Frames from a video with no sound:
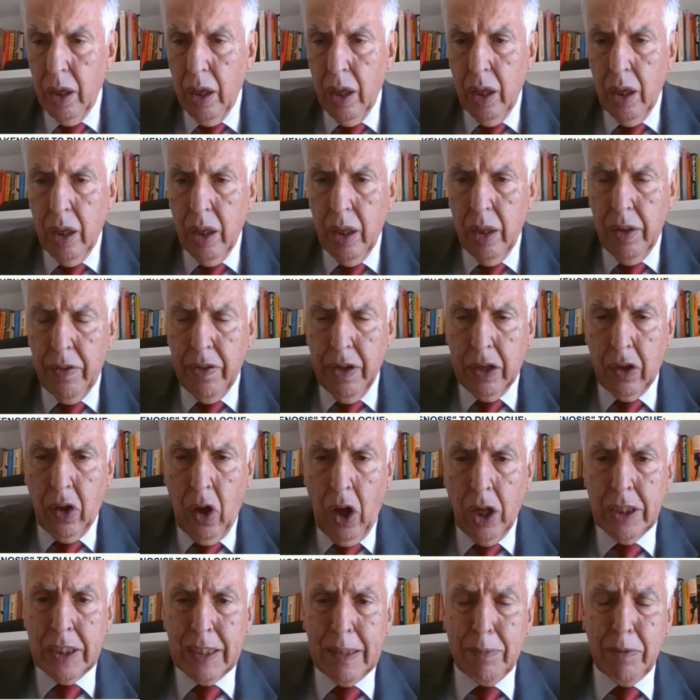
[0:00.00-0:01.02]
The
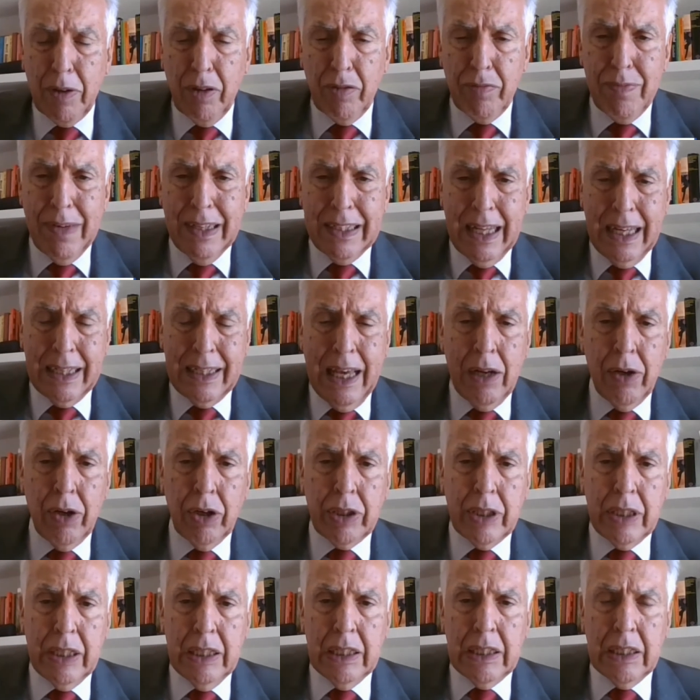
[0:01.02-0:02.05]
concept of
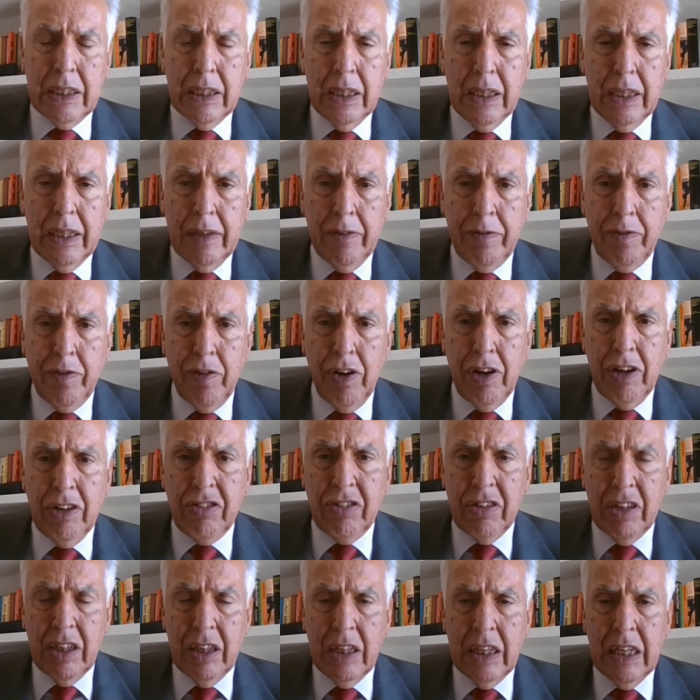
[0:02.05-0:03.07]
metakenosis refers
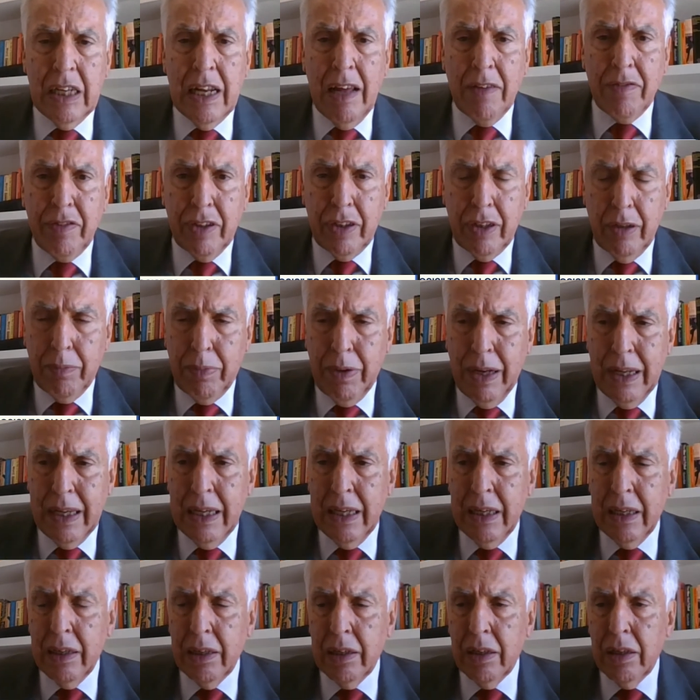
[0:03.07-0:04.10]
inevitably